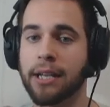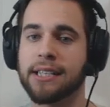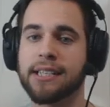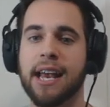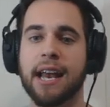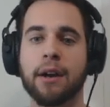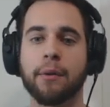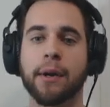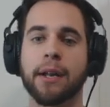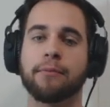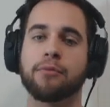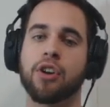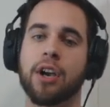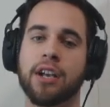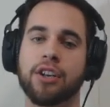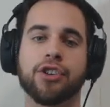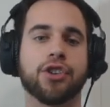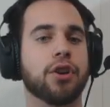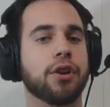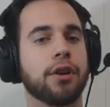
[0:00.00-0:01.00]
That's kind of what I'm
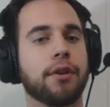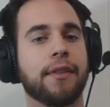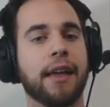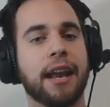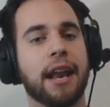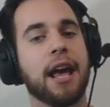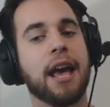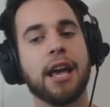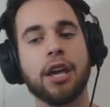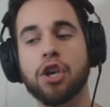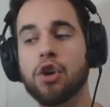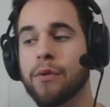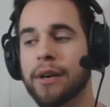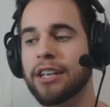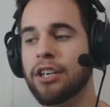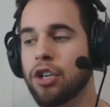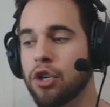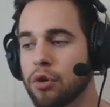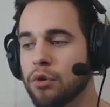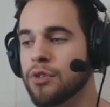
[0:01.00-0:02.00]
trying to show you, that you
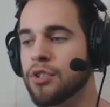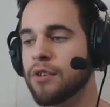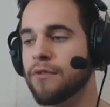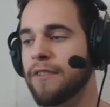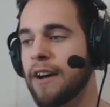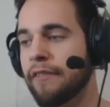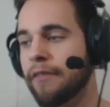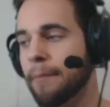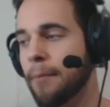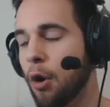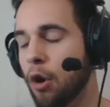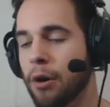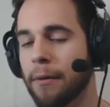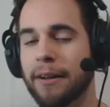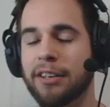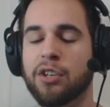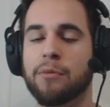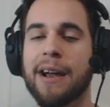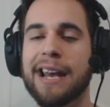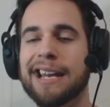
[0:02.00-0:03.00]
can use your favorite
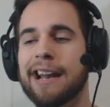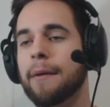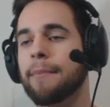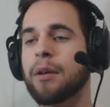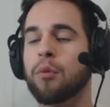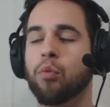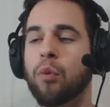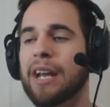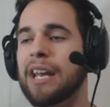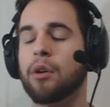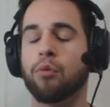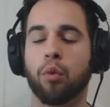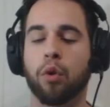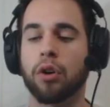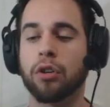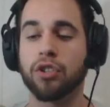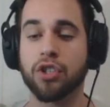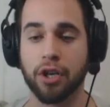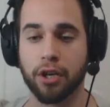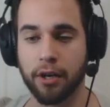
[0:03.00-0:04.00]
Pokemon. You might not be winning
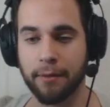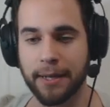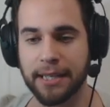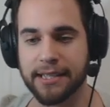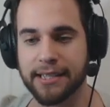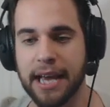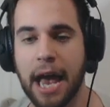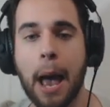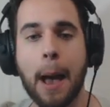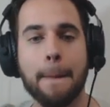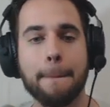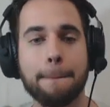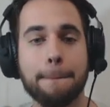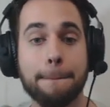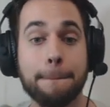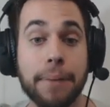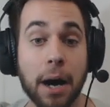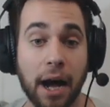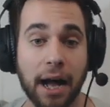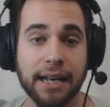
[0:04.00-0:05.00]
world tournaments,
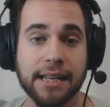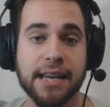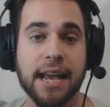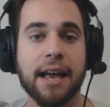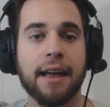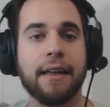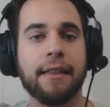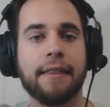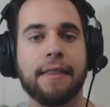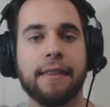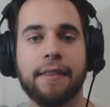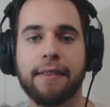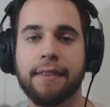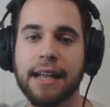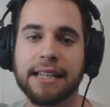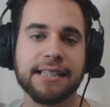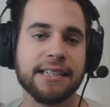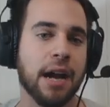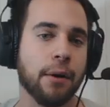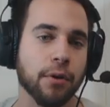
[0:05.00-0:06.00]
but
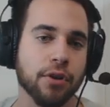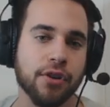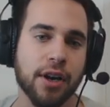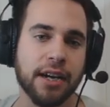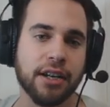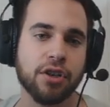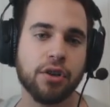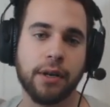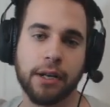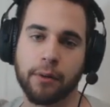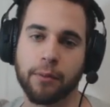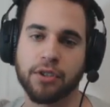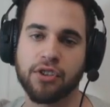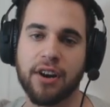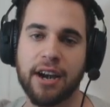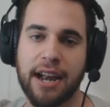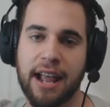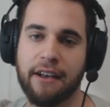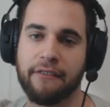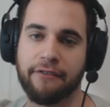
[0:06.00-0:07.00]
that's not what we're trying to do here. We're
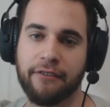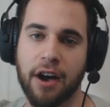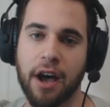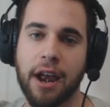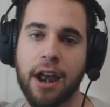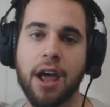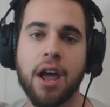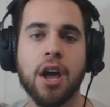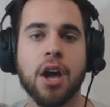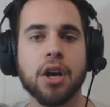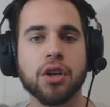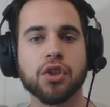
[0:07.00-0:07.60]
trying to have fun.